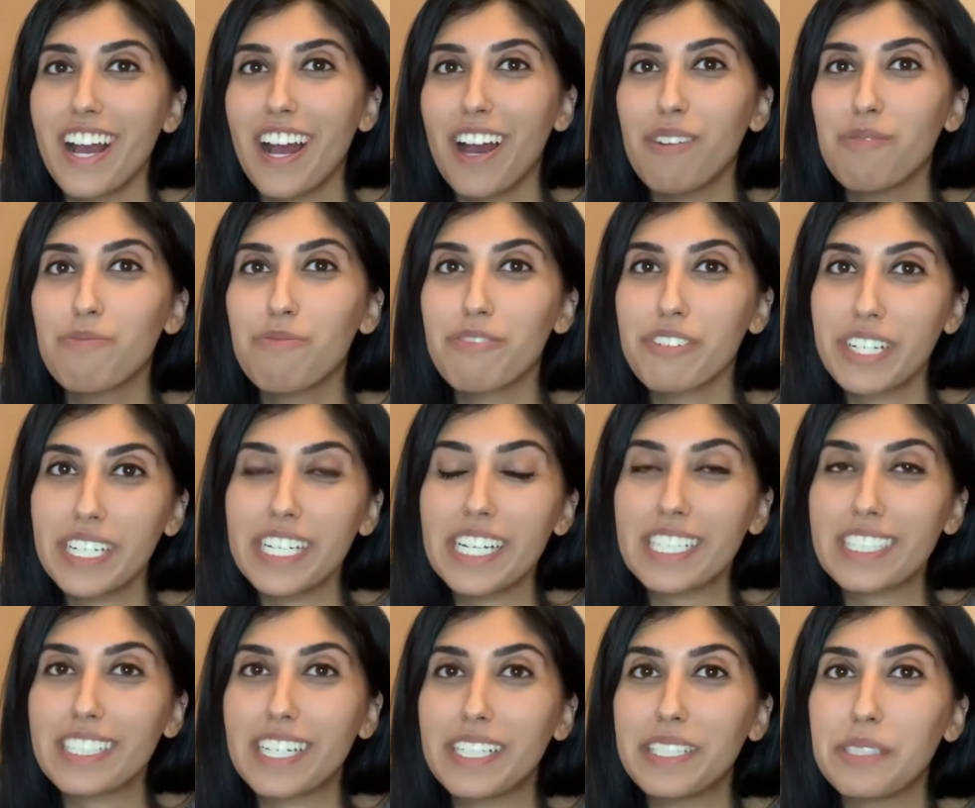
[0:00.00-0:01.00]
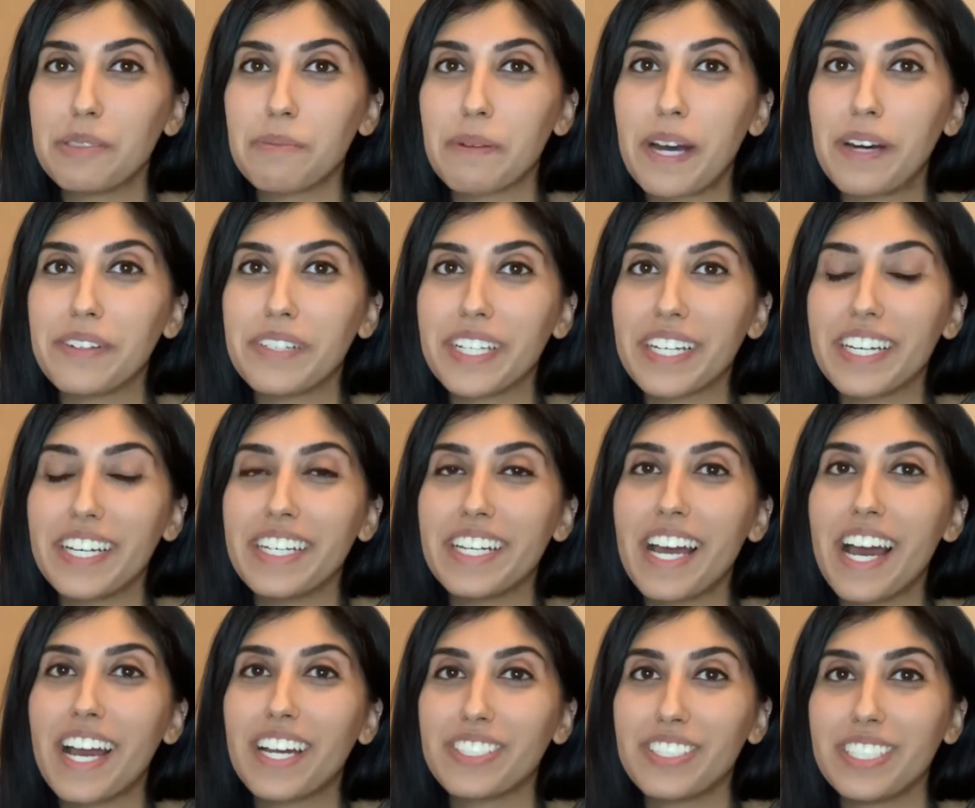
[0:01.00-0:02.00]
I'm really excited about it. And
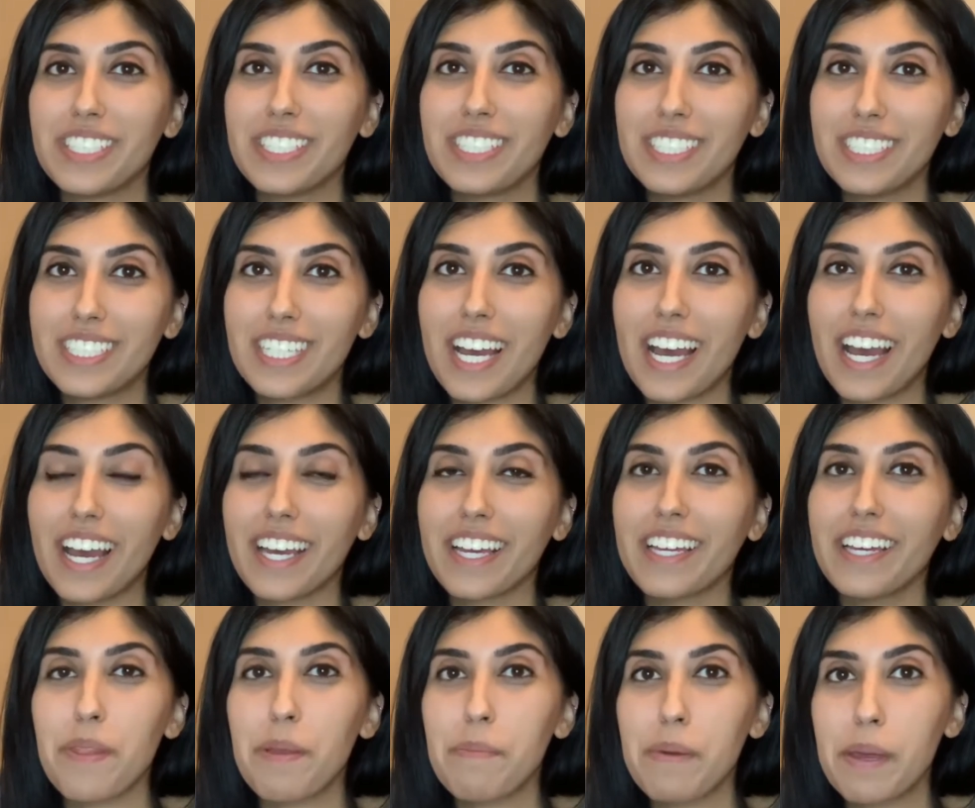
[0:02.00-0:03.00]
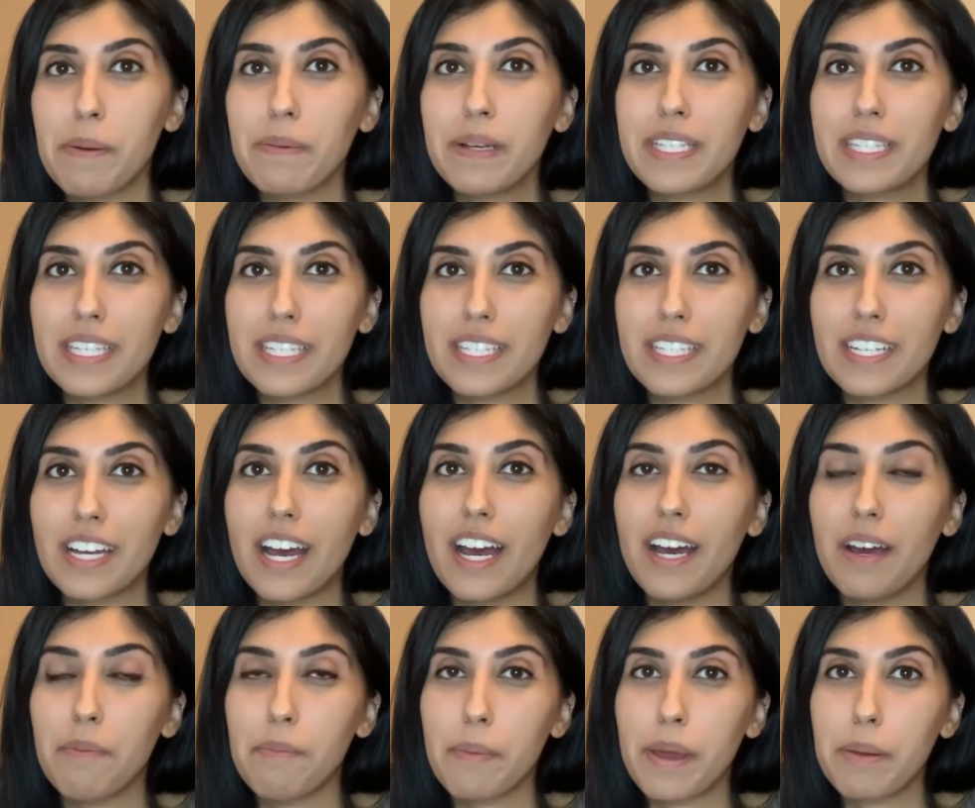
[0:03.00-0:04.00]
actually today, me and my sister
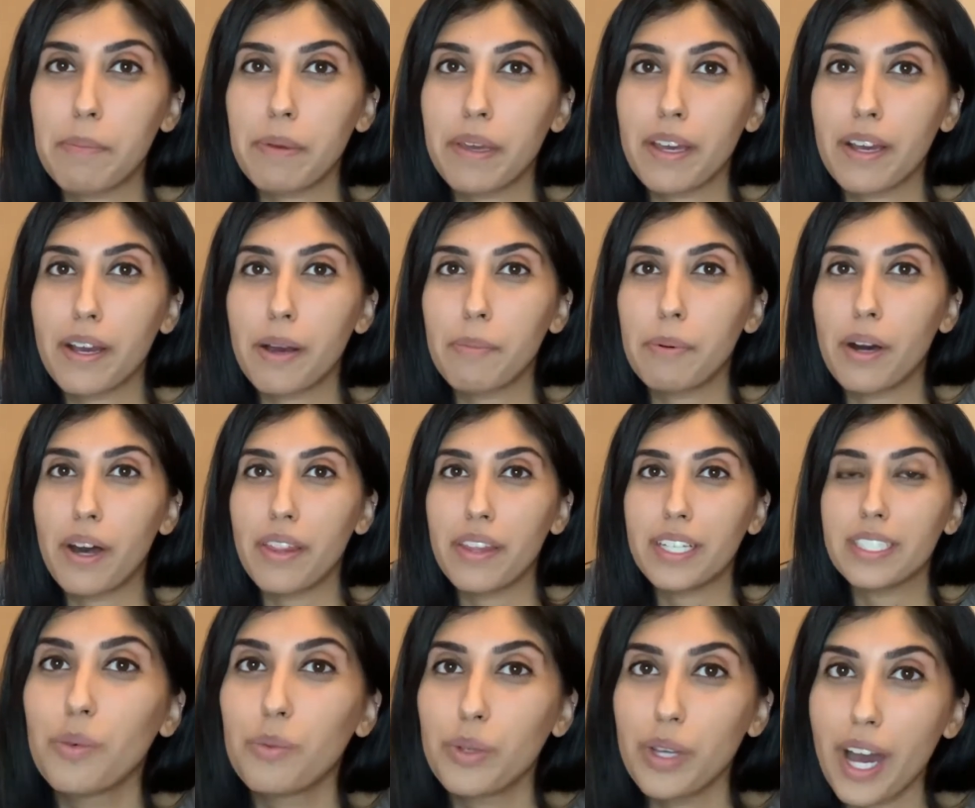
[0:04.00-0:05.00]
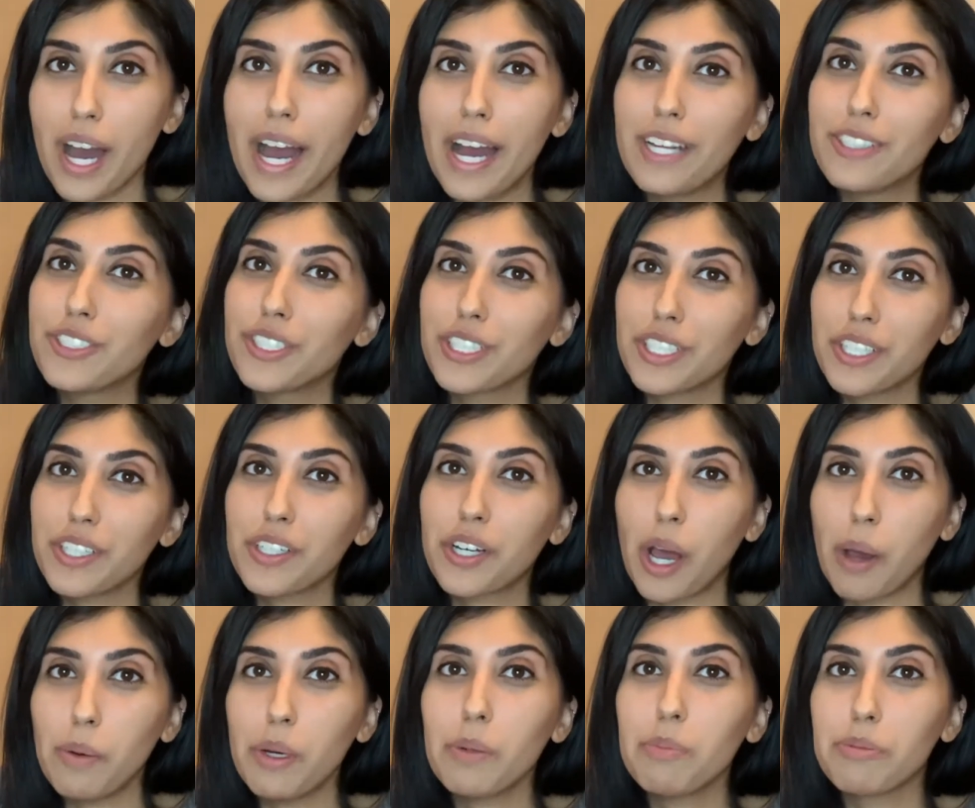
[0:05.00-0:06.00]
and maybe a couple others, we are actually gonna
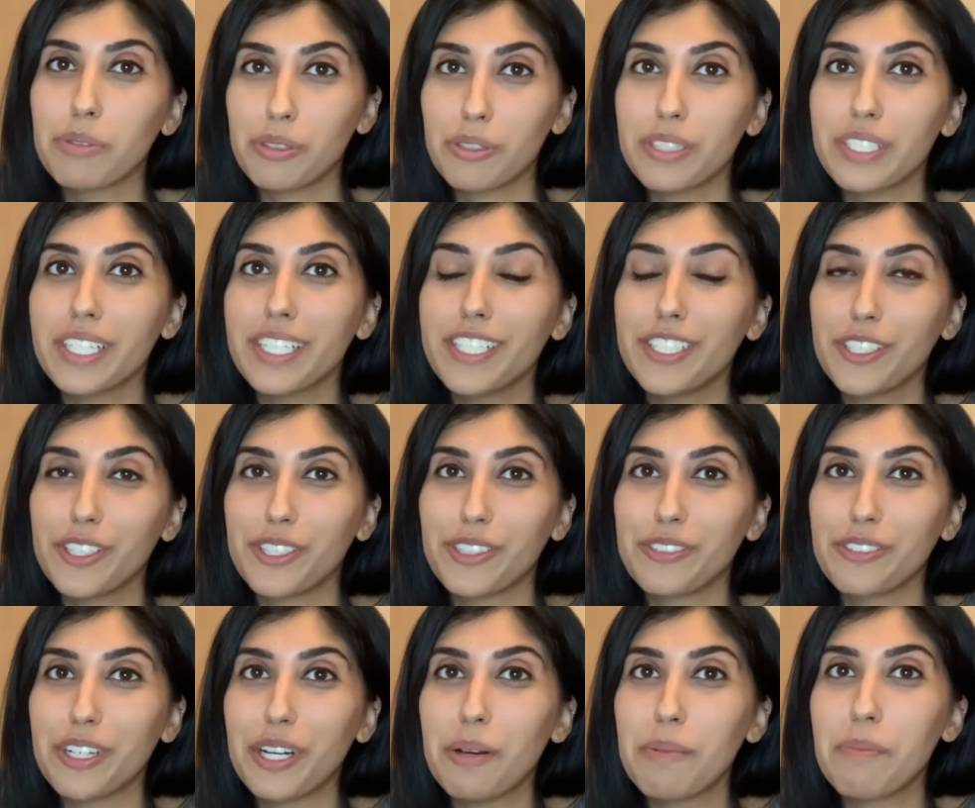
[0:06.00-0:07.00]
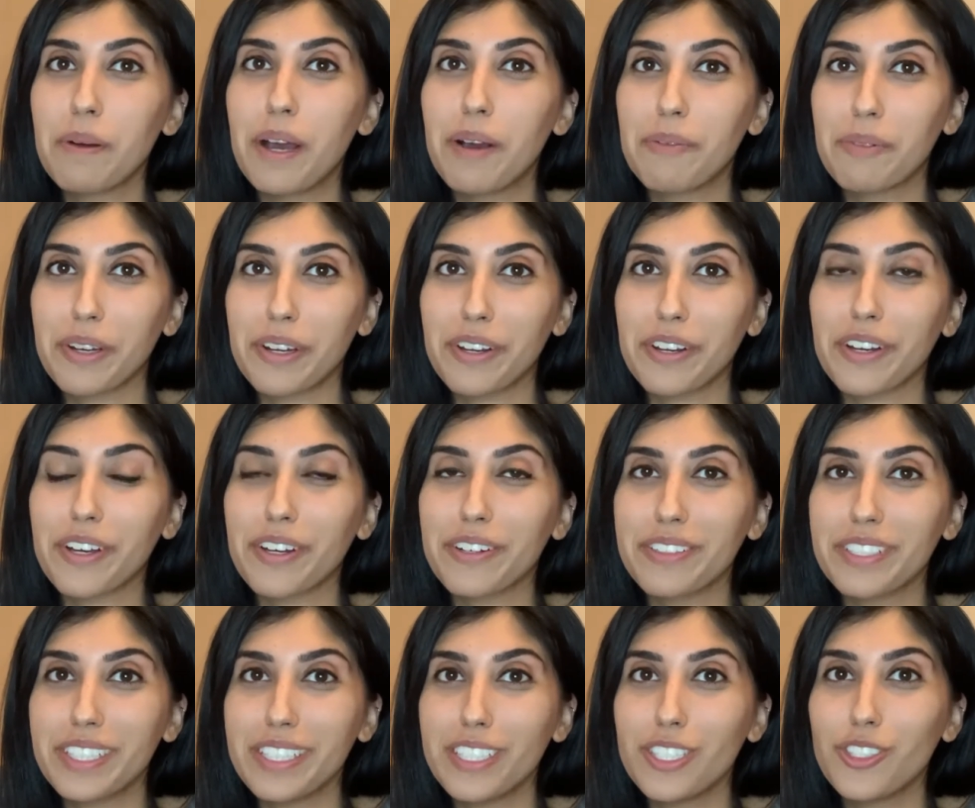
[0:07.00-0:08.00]
go abroad in Europe and we're gonna go
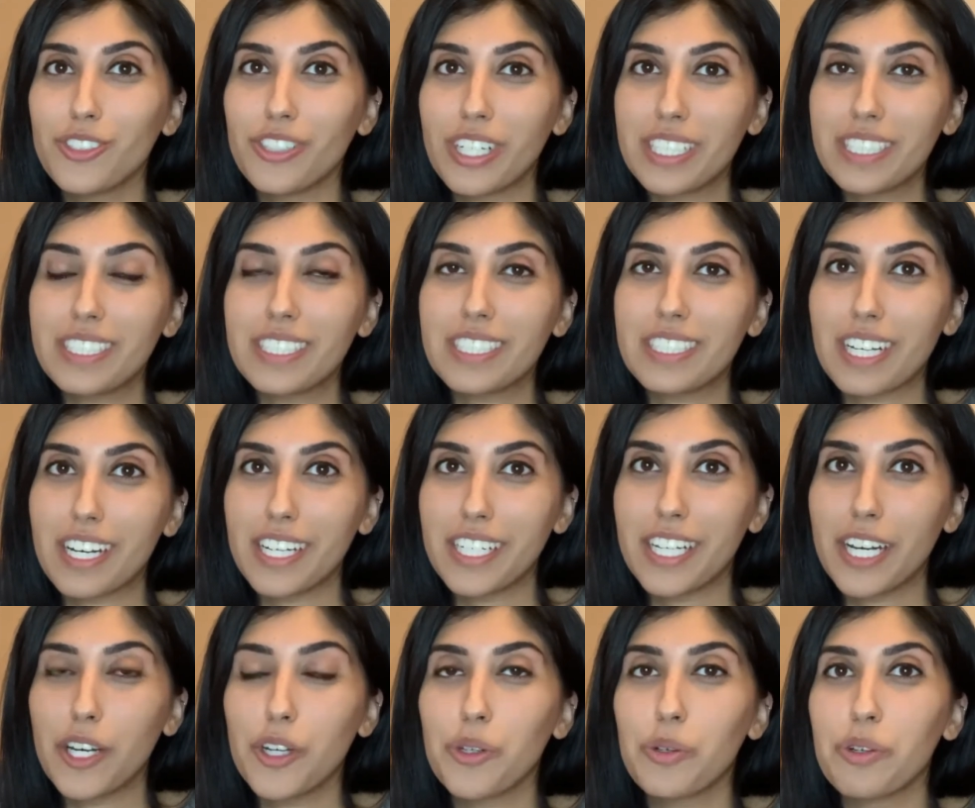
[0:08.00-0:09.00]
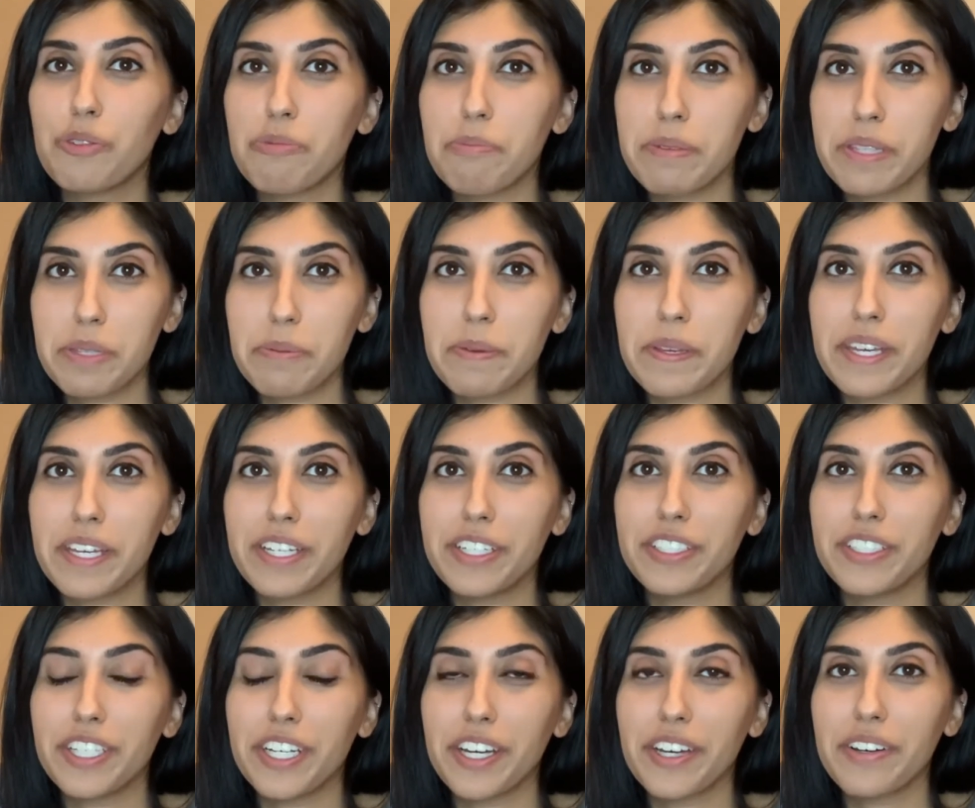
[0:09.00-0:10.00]
to this dress designer who I've been speaking
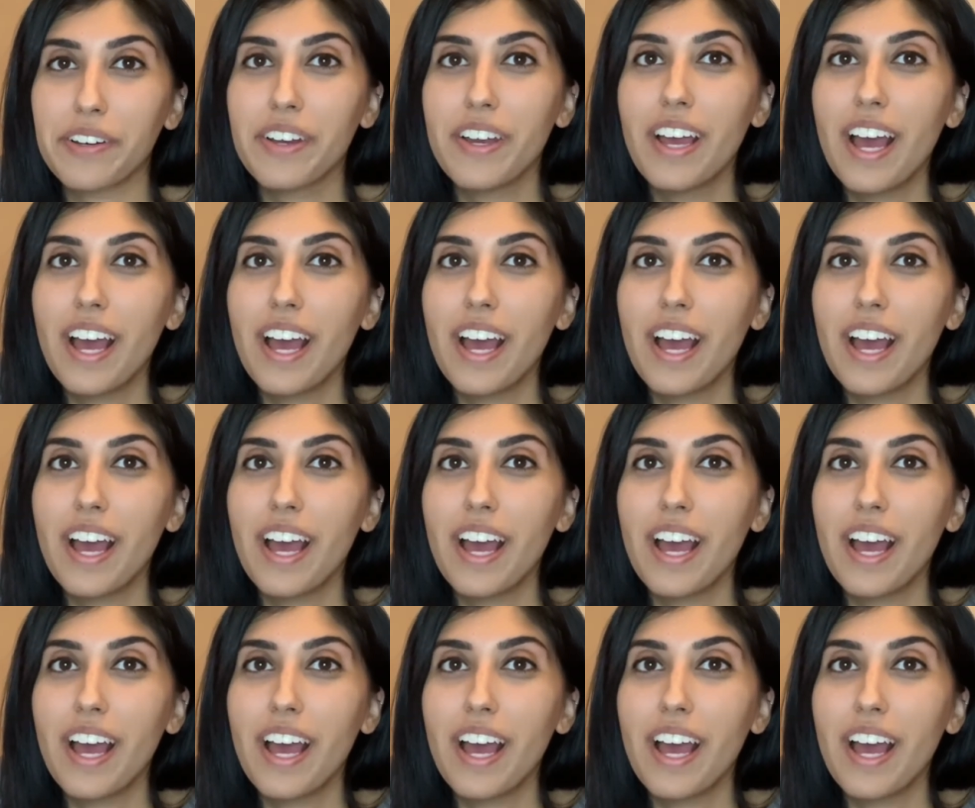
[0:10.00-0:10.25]
to.